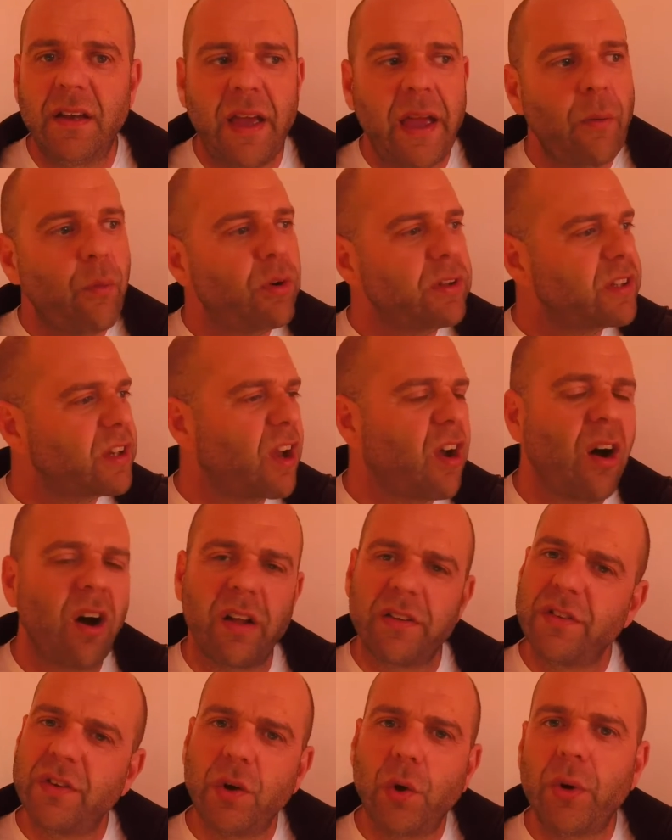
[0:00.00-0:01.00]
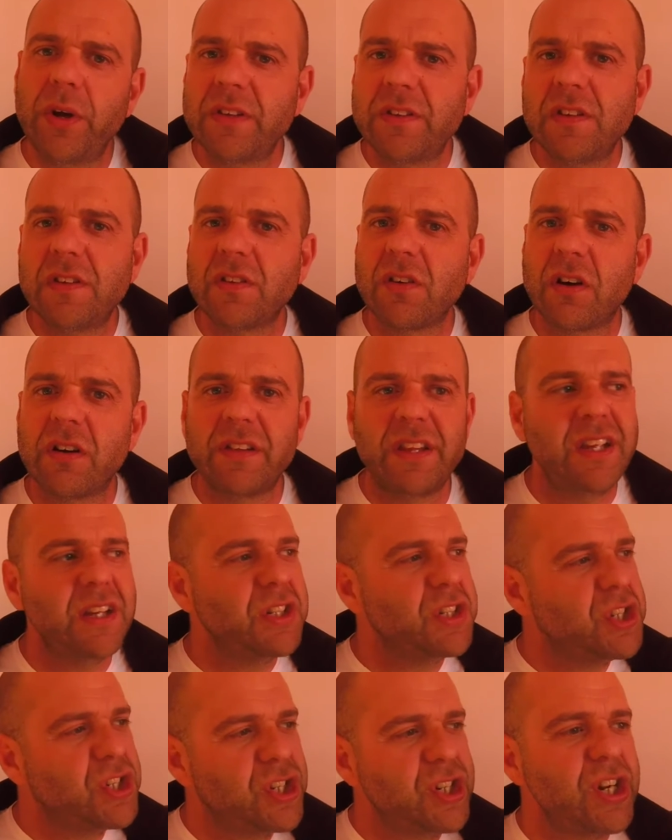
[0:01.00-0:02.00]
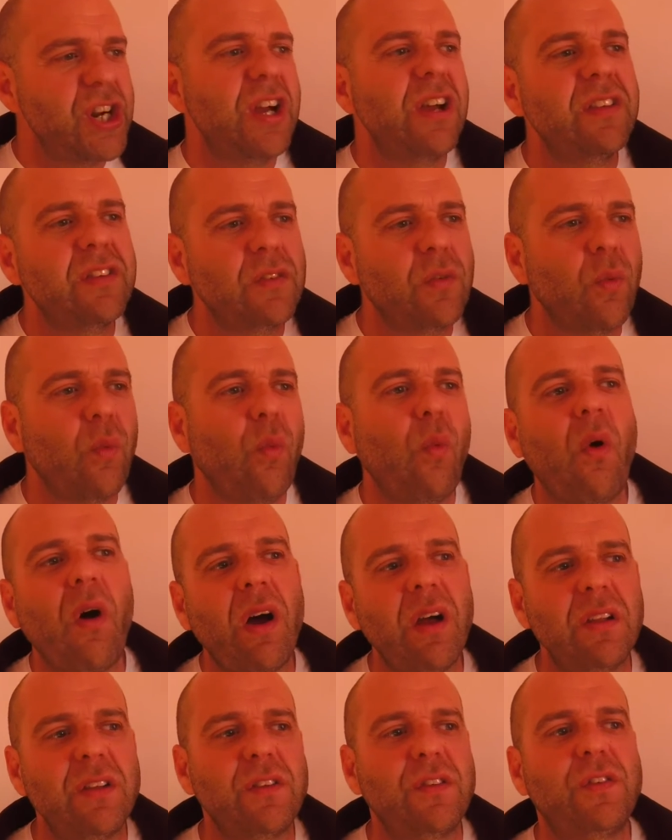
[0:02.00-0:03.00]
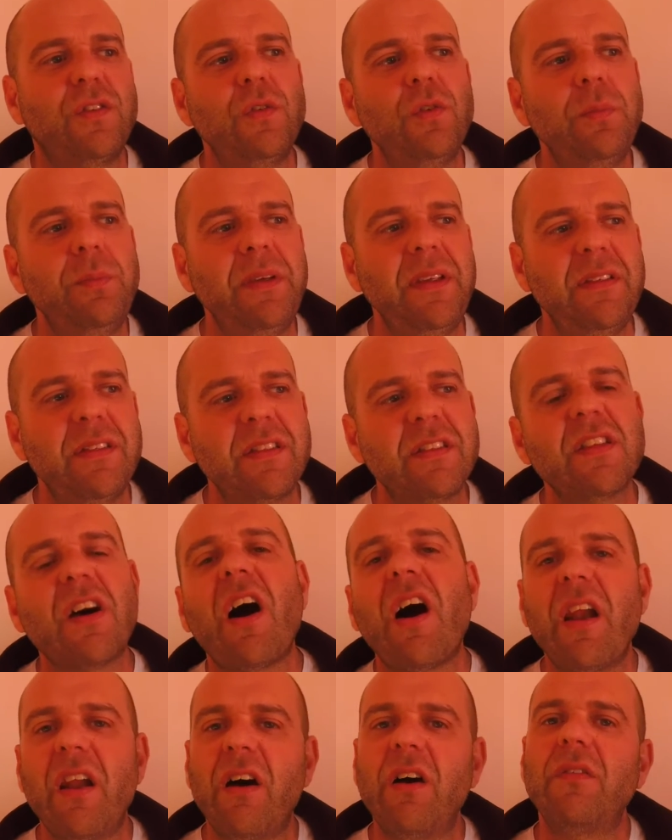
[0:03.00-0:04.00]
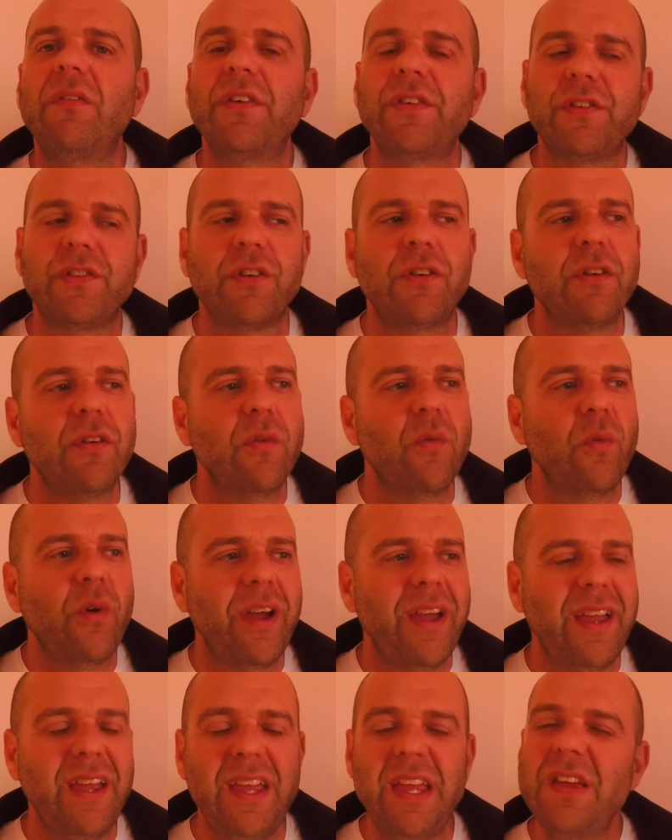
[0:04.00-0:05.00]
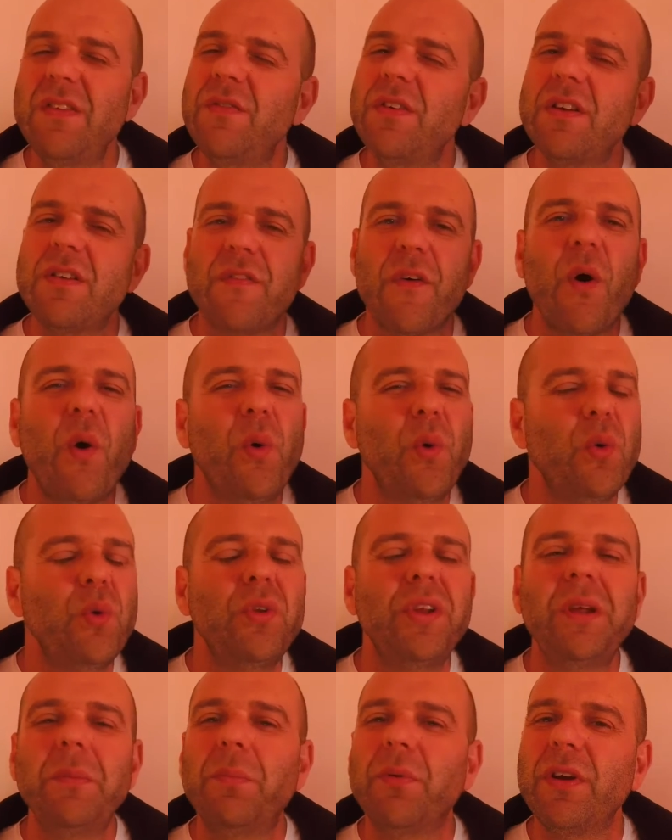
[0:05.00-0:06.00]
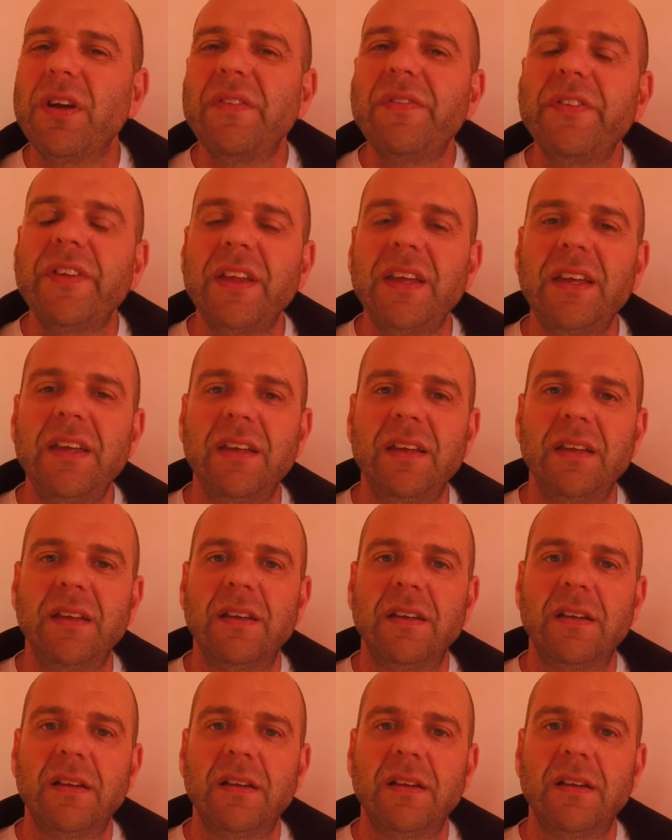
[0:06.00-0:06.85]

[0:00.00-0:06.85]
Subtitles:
and what the consequences are, they just want to be thought of a certain way, even if only briefly,